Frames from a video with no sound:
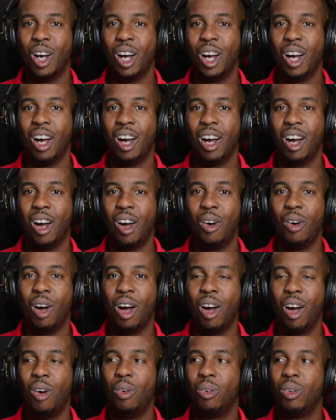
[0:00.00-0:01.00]

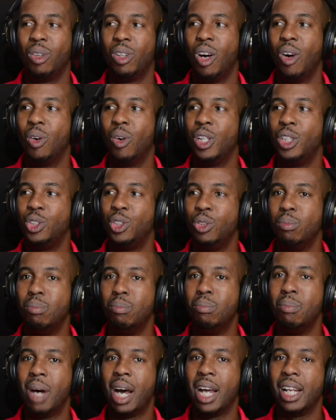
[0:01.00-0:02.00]
How could you
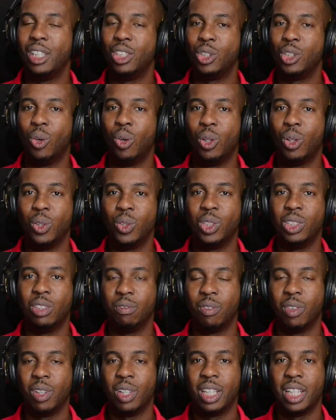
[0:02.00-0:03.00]
manage all those
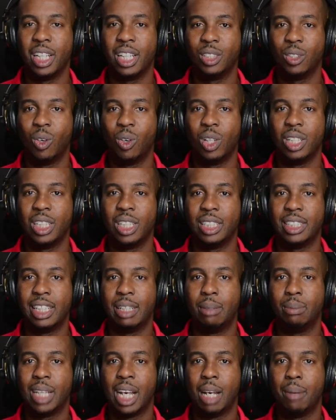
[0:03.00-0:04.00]
different things all at the
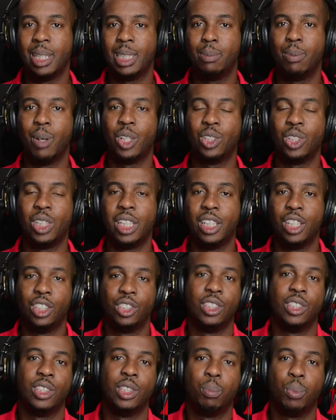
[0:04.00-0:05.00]
same time? Especially, let's
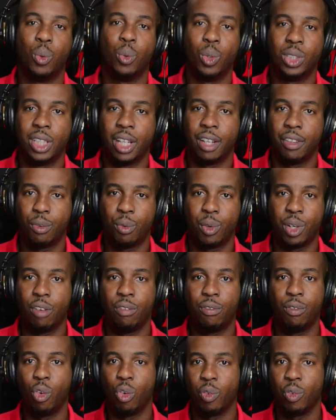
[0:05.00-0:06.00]
just suppose there are 3 or
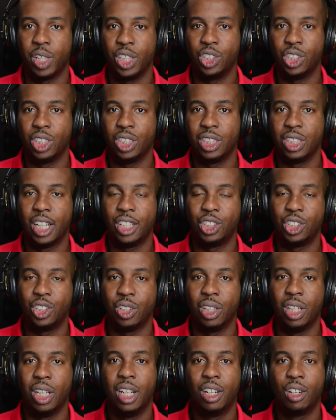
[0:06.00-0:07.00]
4 regions that
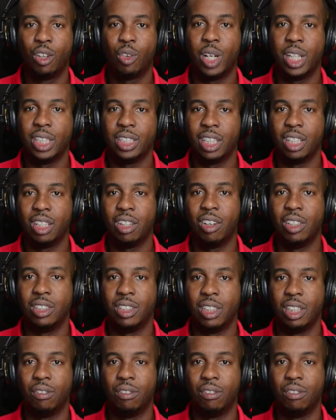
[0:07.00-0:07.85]
you're creating content